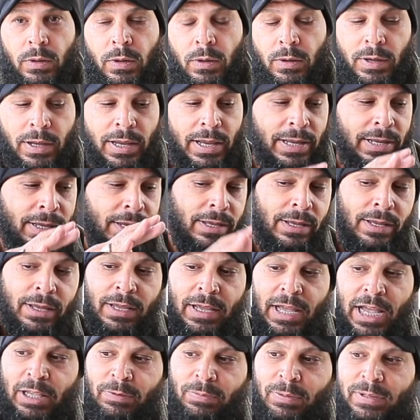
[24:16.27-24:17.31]
Okay,
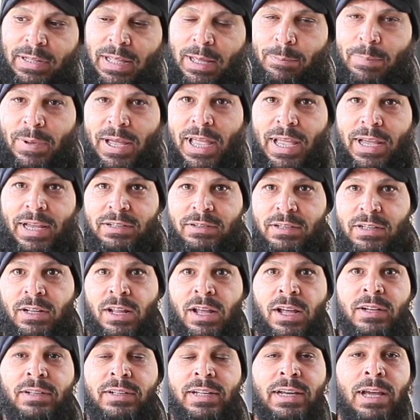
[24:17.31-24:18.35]
that's what that bag is.
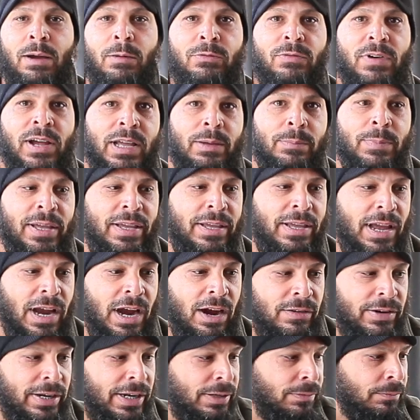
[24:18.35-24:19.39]
Another thing I would recommend
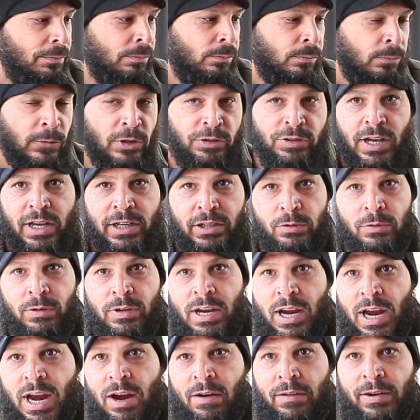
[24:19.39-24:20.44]
carrying, which I do
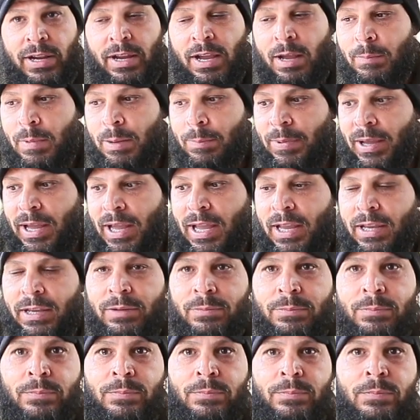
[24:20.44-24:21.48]
carry on my bag,
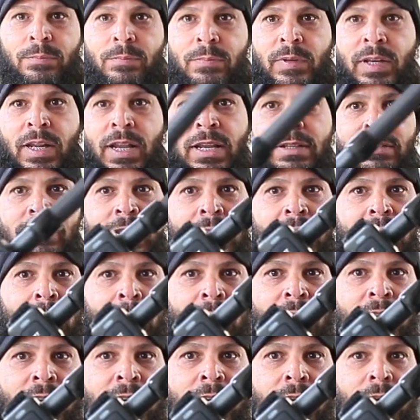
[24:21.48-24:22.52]
is a ham
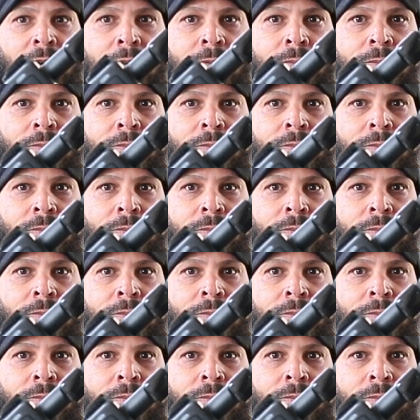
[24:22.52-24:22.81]
radio.